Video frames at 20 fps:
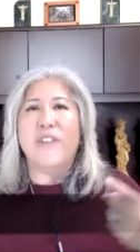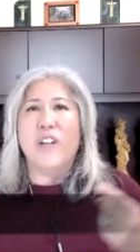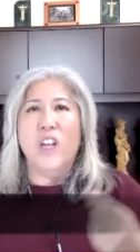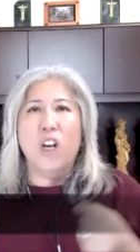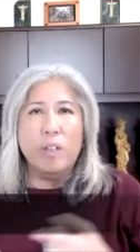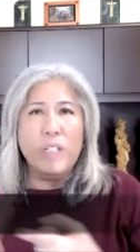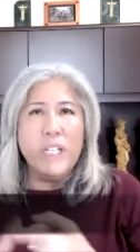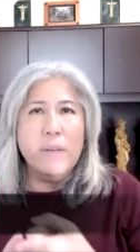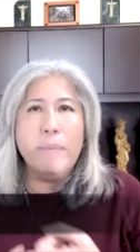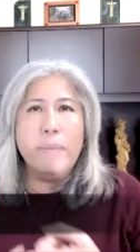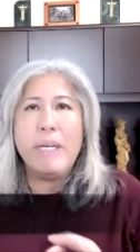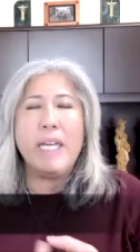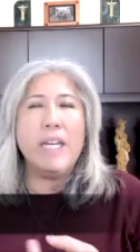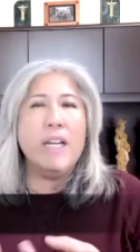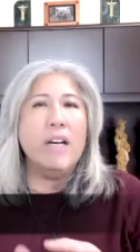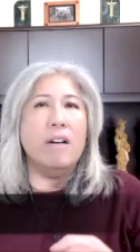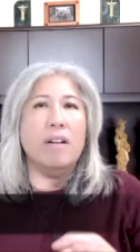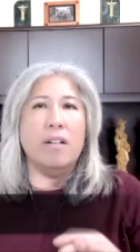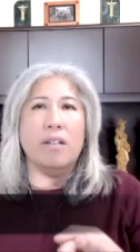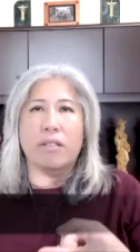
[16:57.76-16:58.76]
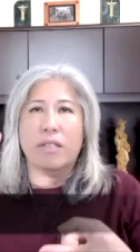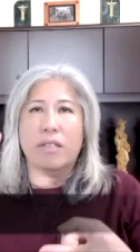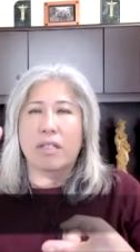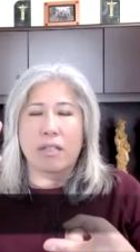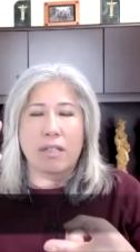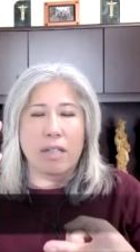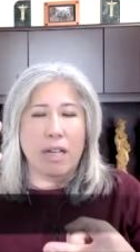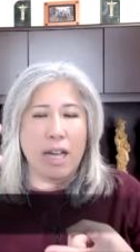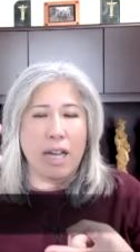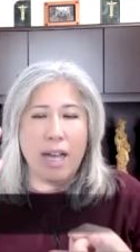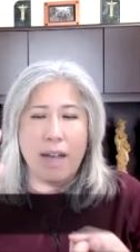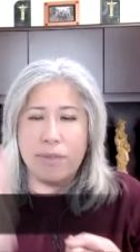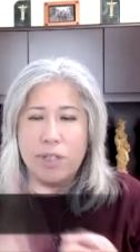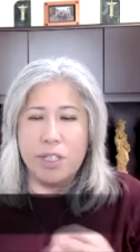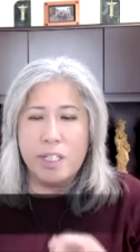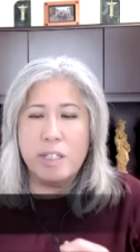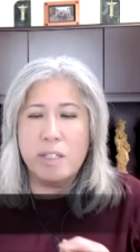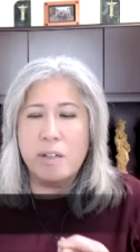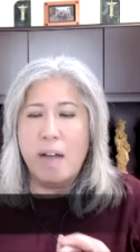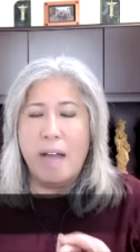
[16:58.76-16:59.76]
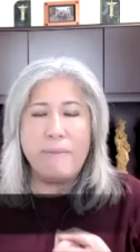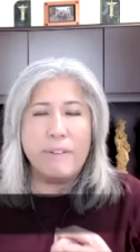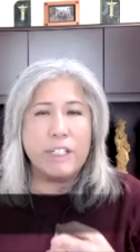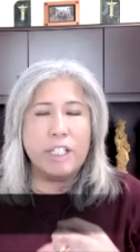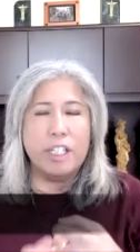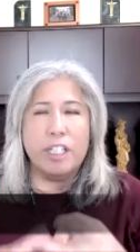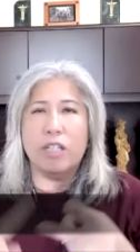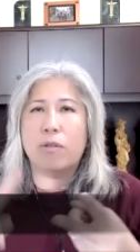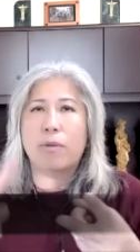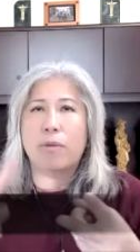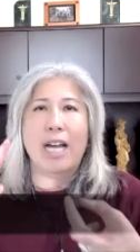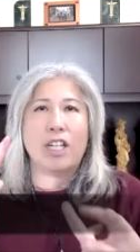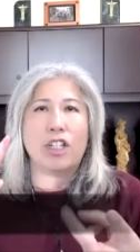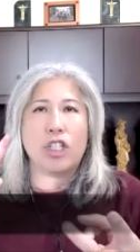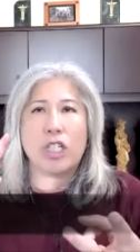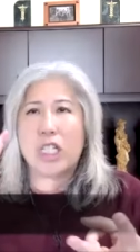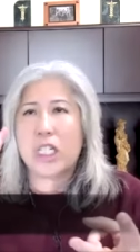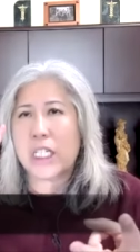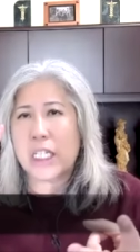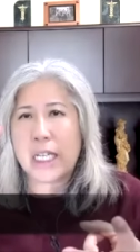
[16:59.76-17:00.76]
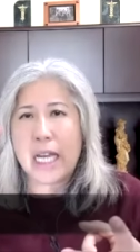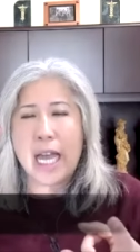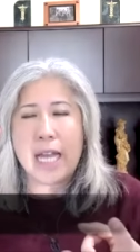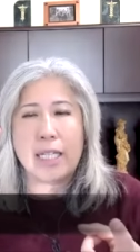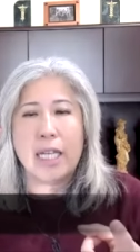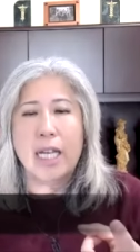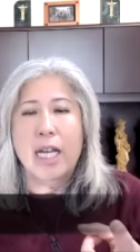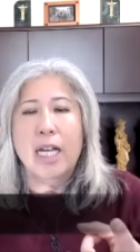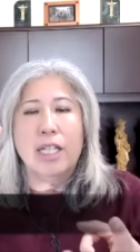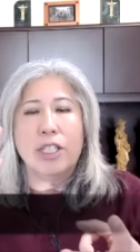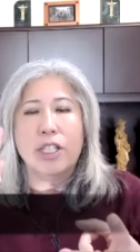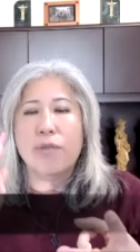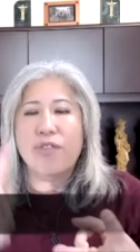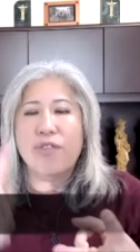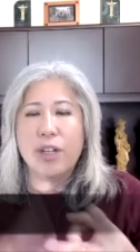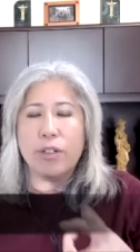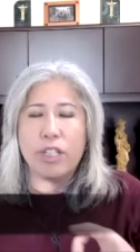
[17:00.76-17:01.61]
low libido, you uh, you don't have a good erection, and you feel